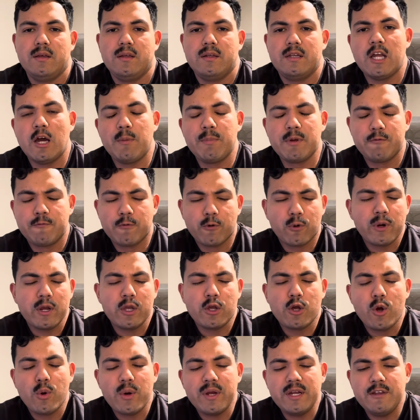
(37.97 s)
Now, before I
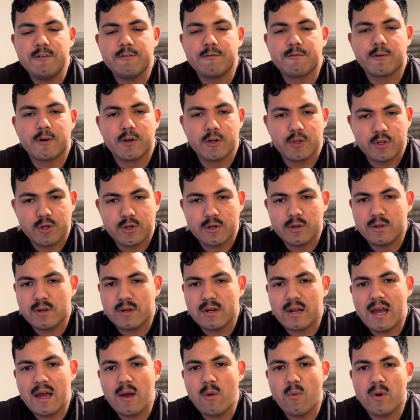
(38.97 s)
go any further,
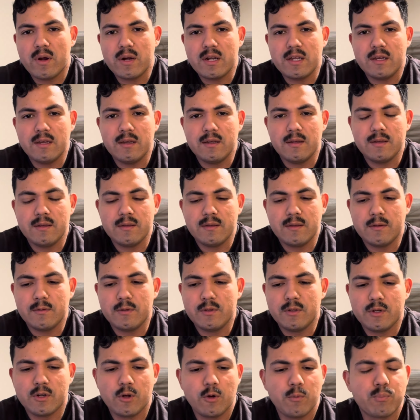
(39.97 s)
I want to,
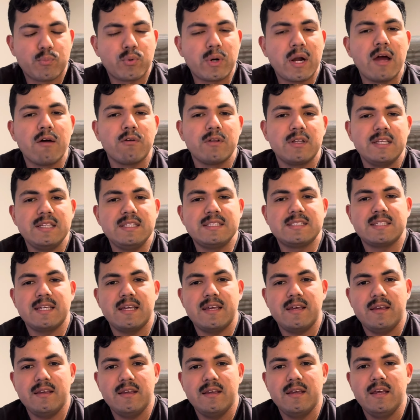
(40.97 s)
proudly
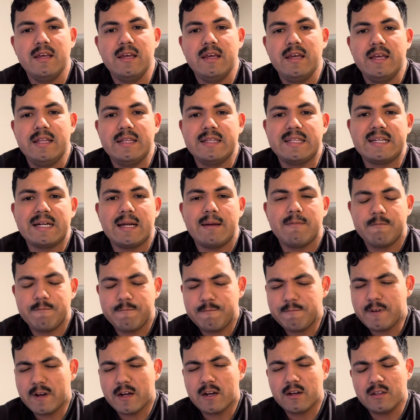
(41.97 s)
say that I'm
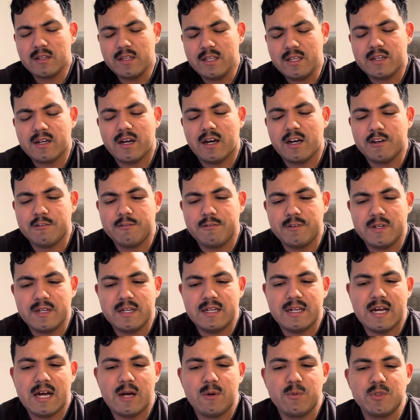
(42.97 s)
fairly
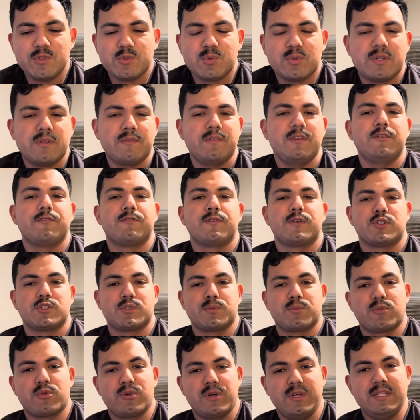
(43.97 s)
confident I was one of the first
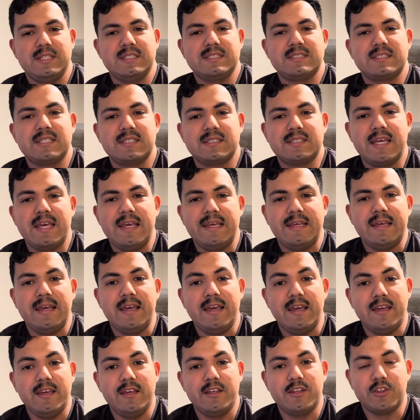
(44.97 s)
Marines to take
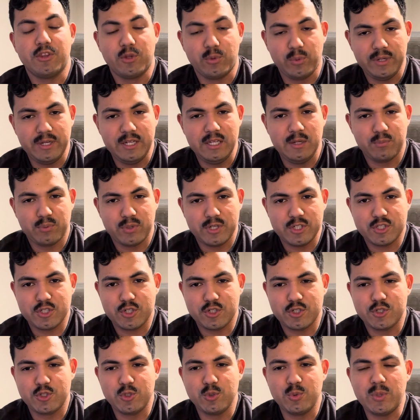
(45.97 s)
a 3D printer
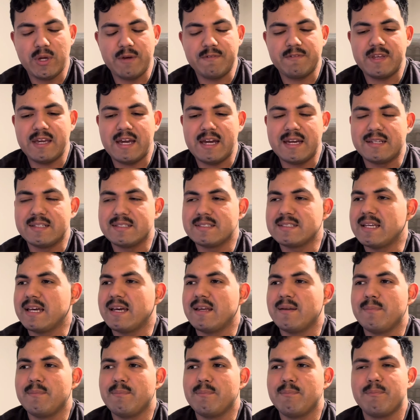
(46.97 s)
to
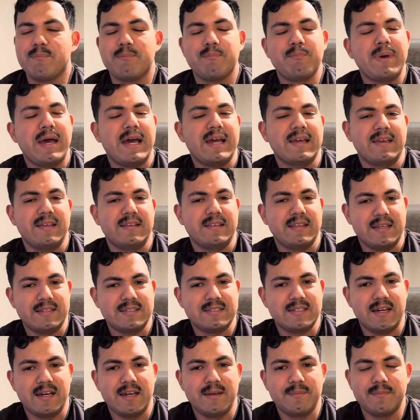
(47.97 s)
Afghanistan back at that
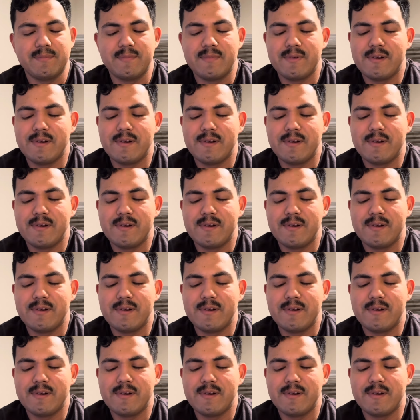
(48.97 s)
time.